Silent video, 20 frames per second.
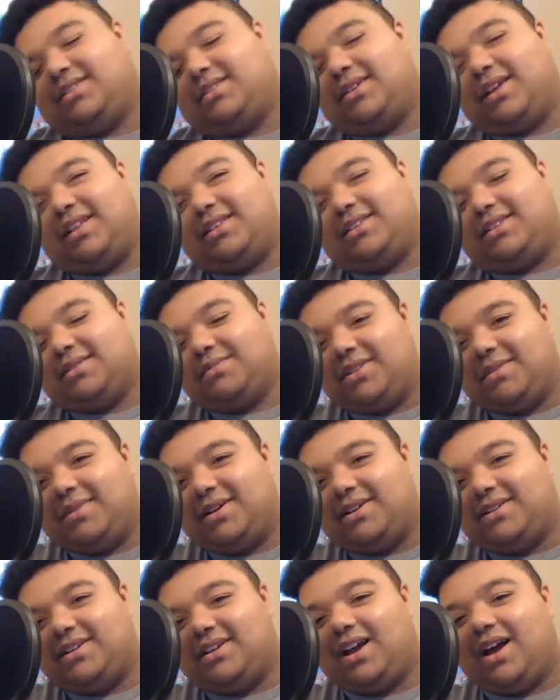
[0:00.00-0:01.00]
And someone that
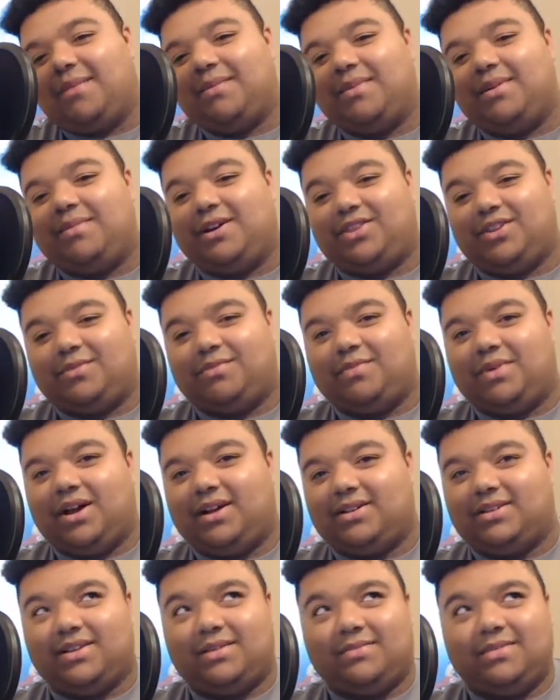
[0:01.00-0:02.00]
makes a comment about their
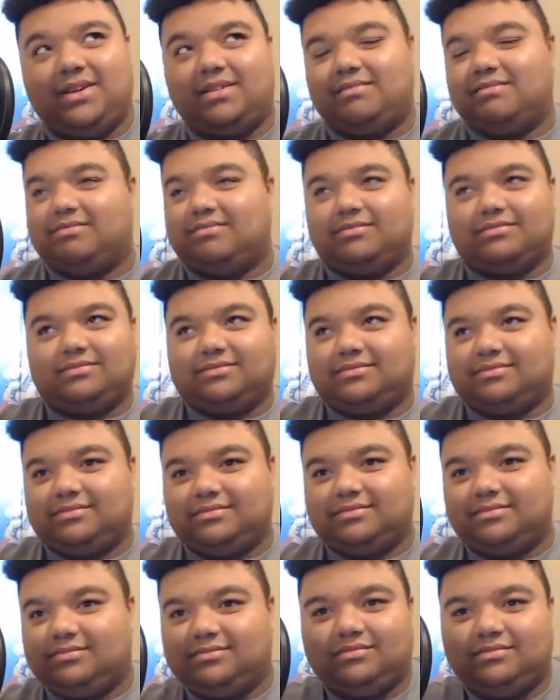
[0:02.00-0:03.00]
boss, I mean,
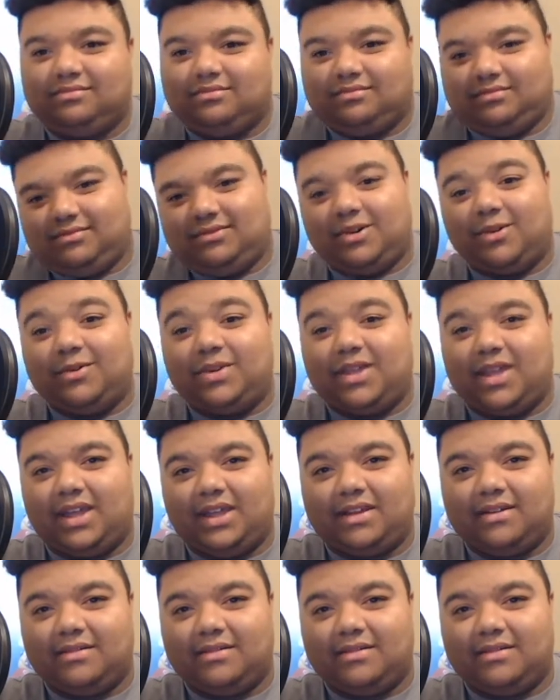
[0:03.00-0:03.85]
okay,